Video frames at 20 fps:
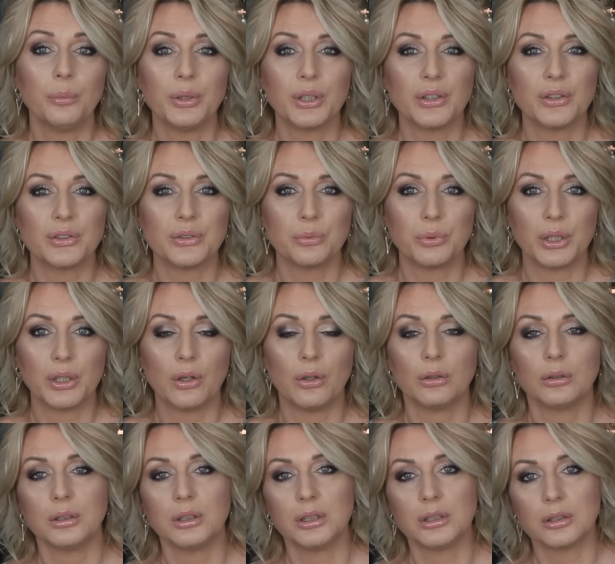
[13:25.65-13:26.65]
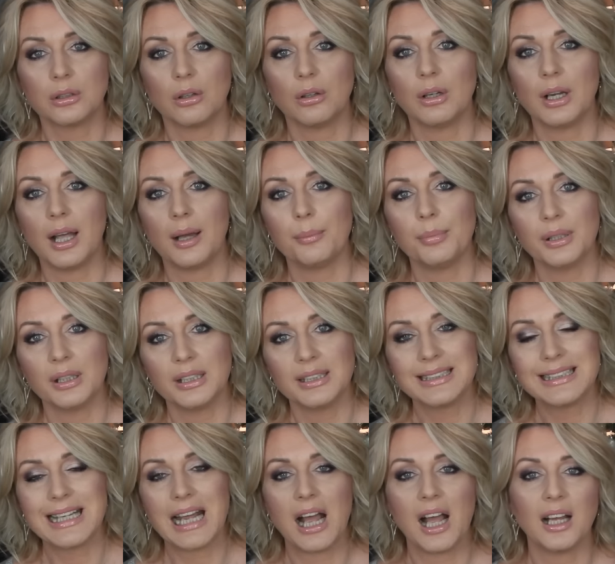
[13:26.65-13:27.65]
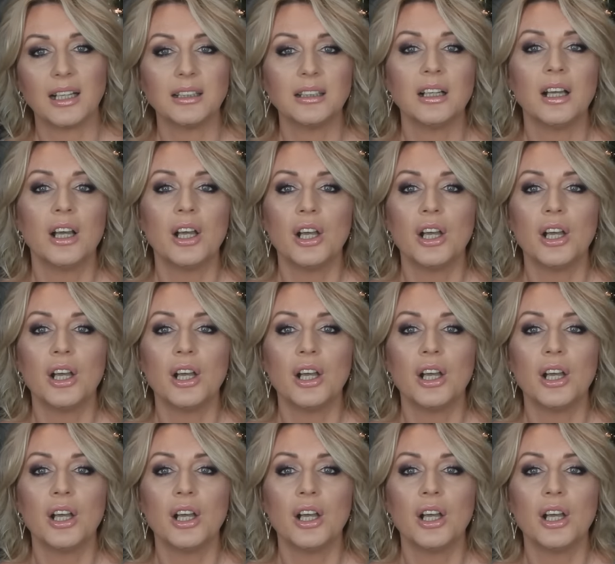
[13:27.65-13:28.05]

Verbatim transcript: because we called it collab tag,